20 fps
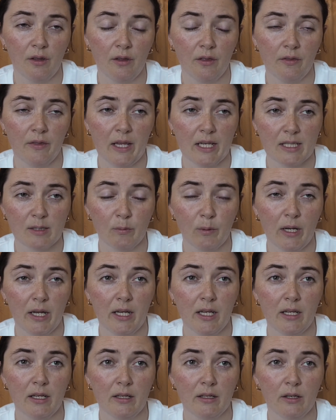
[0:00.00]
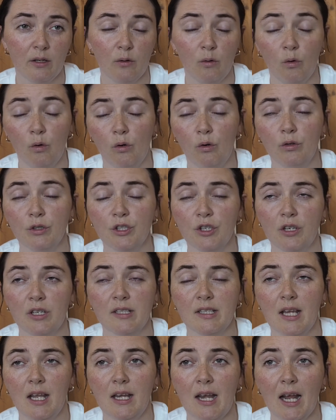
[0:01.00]
this week, or should I
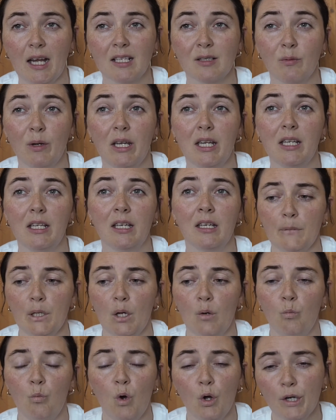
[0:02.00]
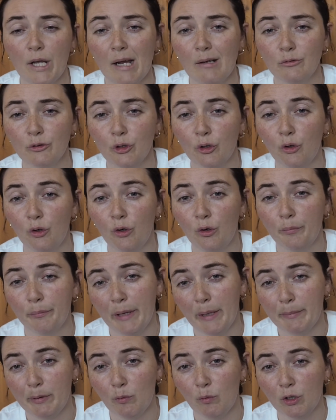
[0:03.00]
say next week, one outdoor,
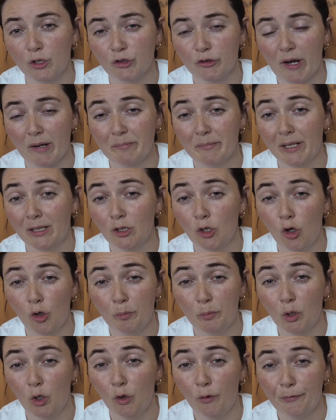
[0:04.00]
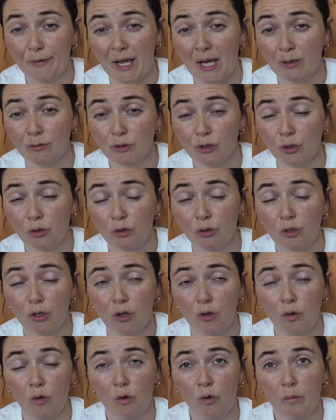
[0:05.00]
maybe one treadmill, or both
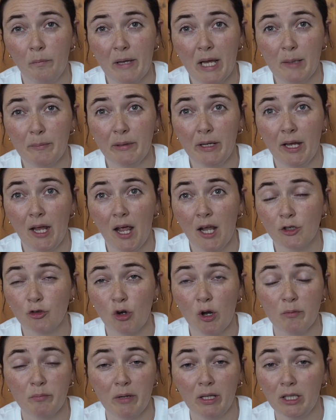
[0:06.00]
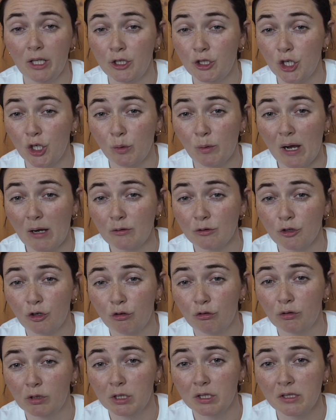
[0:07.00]
outdoor, or maybe a treadmill and two
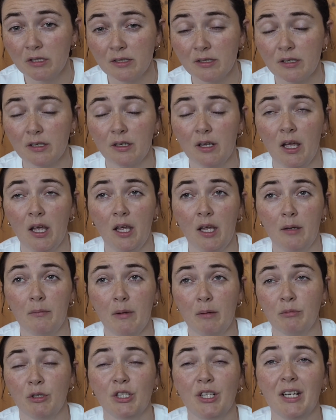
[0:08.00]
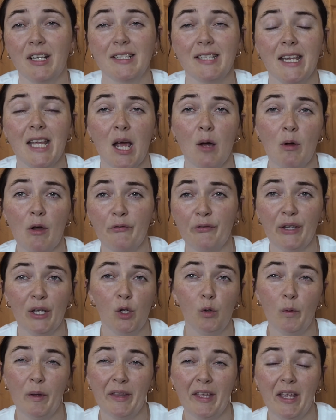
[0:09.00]
outdoor runs. I'm just going to see how I
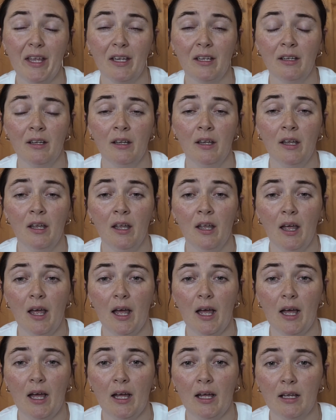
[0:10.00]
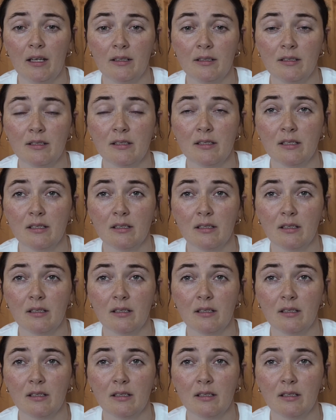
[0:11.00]
feel with it, and